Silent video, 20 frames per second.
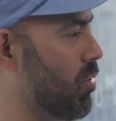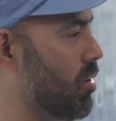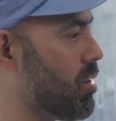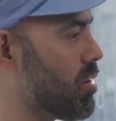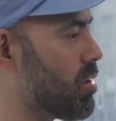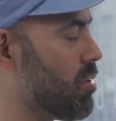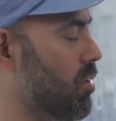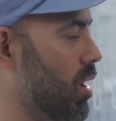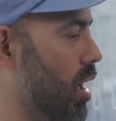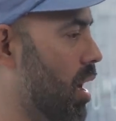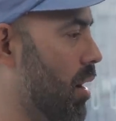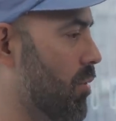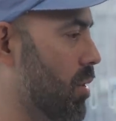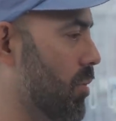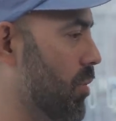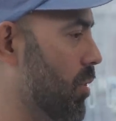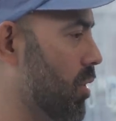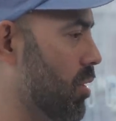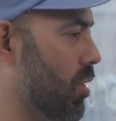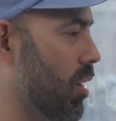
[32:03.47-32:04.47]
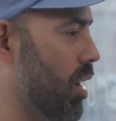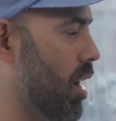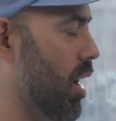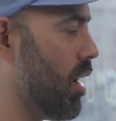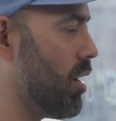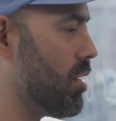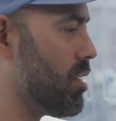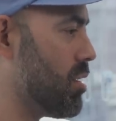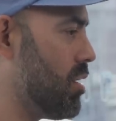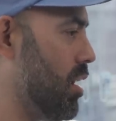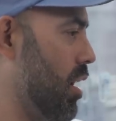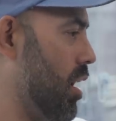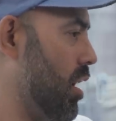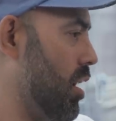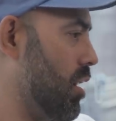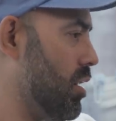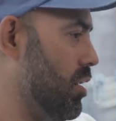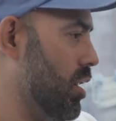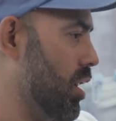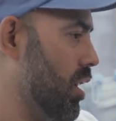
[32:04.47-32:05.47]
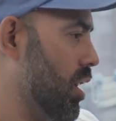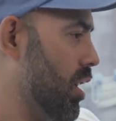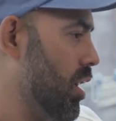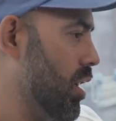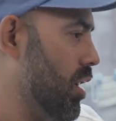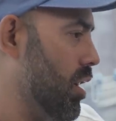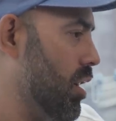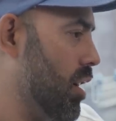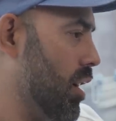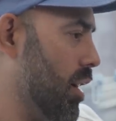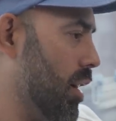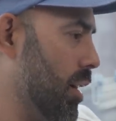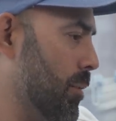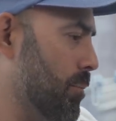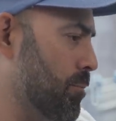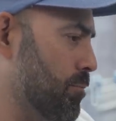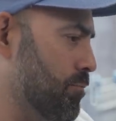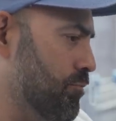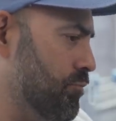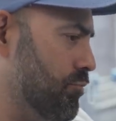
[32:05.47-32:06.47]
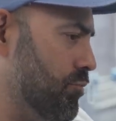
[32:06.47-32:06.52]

and so they have to figure out how to stay um,